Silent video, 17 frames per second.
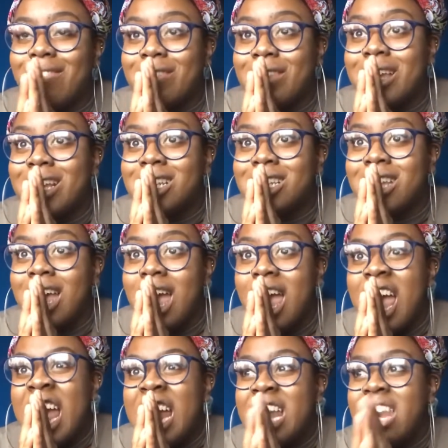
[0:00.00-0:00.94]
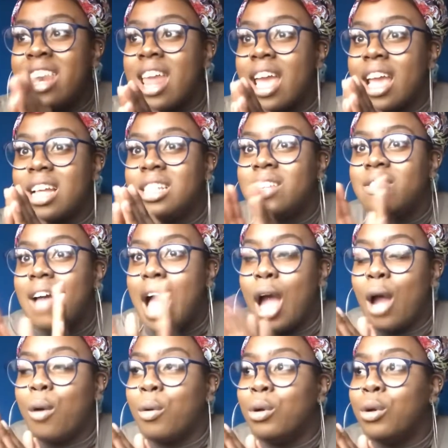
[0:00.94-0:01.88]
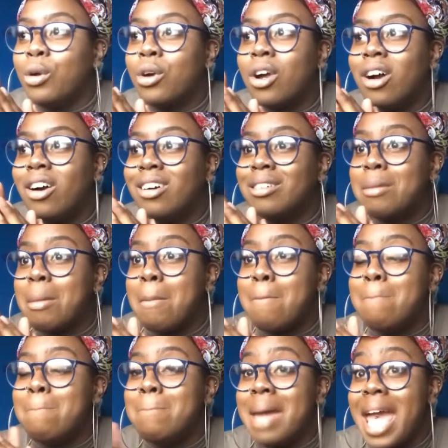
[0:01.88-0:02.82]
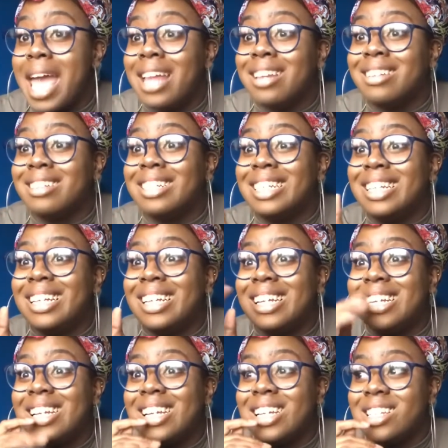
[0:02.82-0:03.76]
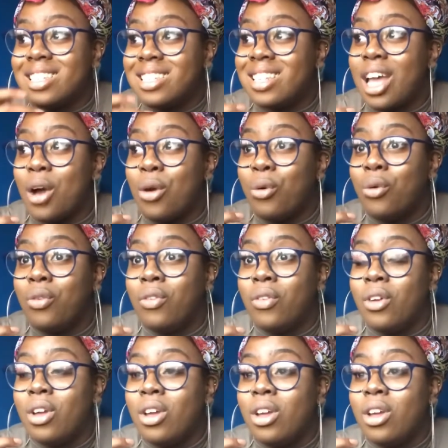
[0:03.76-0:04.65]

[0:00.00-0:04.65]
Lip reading: this negative outlook on men itself.